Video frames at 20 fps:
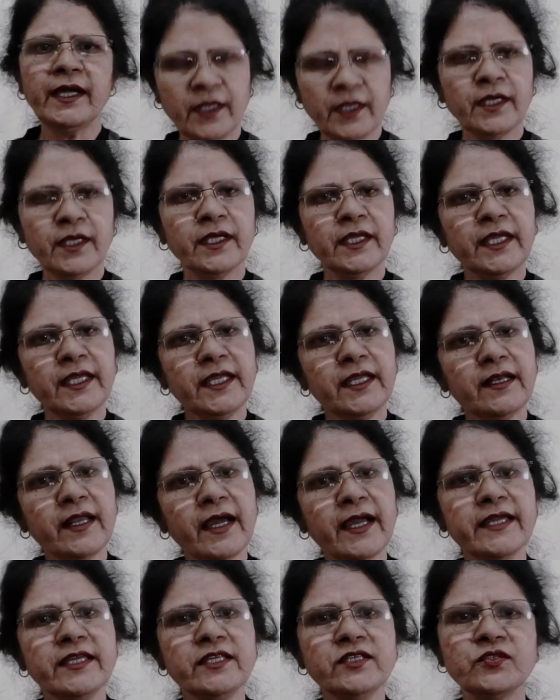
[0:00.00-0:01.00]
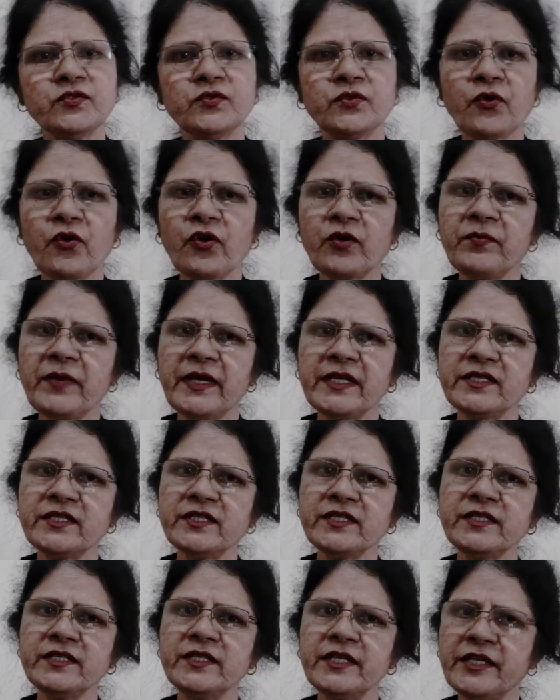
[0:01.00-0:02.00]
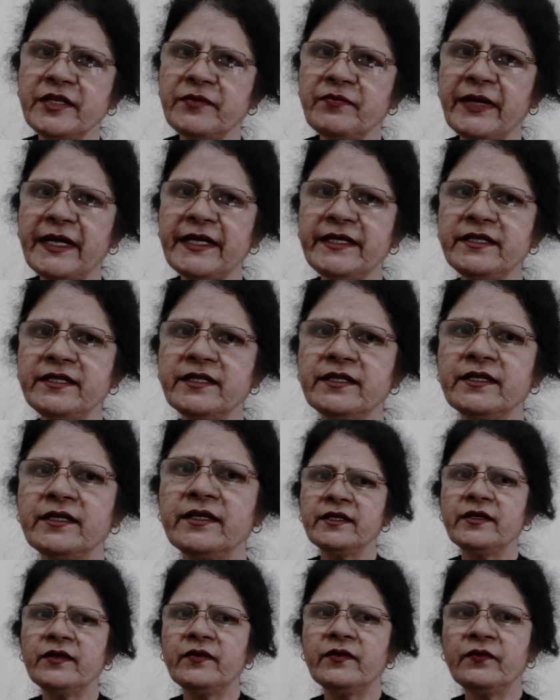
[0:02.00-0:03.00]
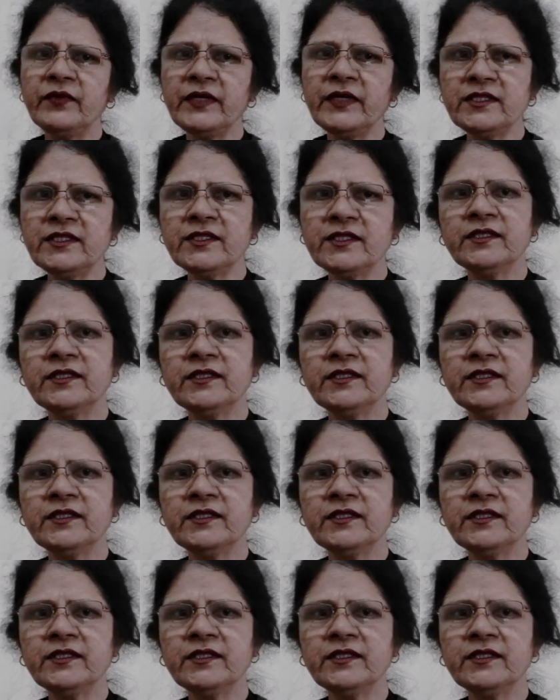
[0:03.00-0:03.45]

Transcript: He lies tormented in bed with